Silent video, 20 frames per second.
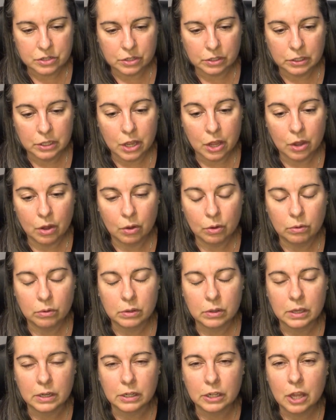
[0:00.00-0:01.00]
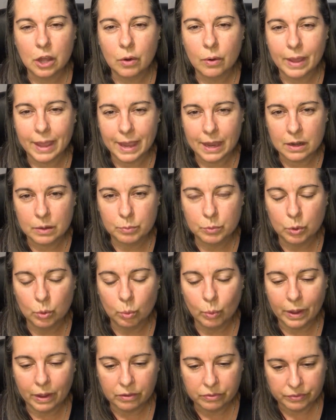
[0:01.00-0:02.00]
low animal
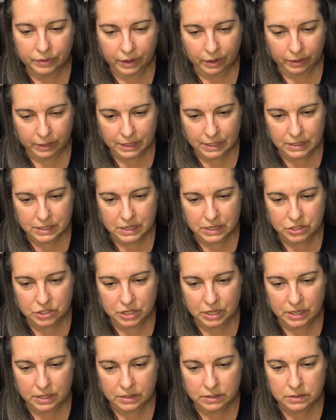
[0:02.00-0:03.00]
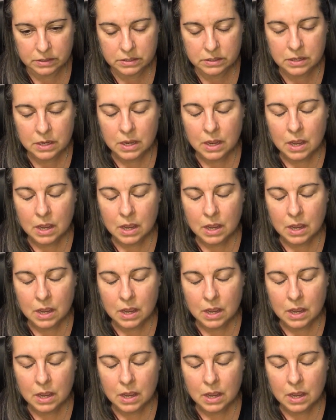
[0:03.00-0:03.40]
welfare conditions,